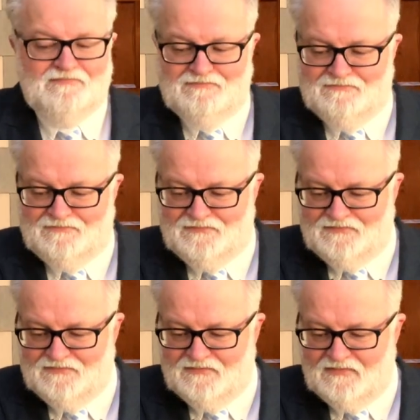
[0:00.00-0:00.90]

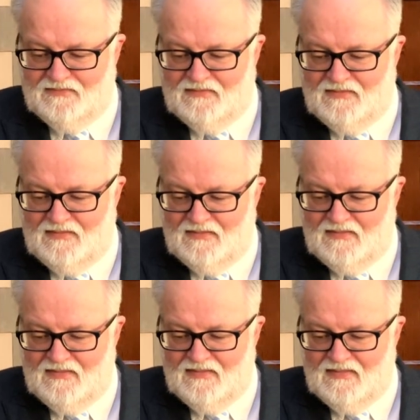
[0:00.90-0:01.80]

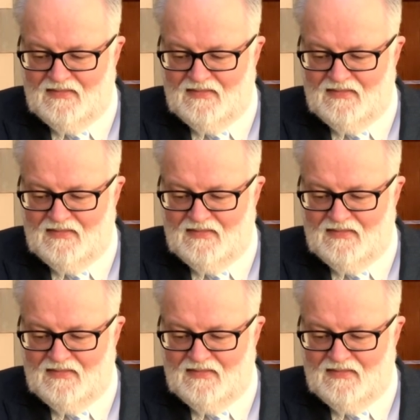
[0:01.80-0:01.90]
[no speech]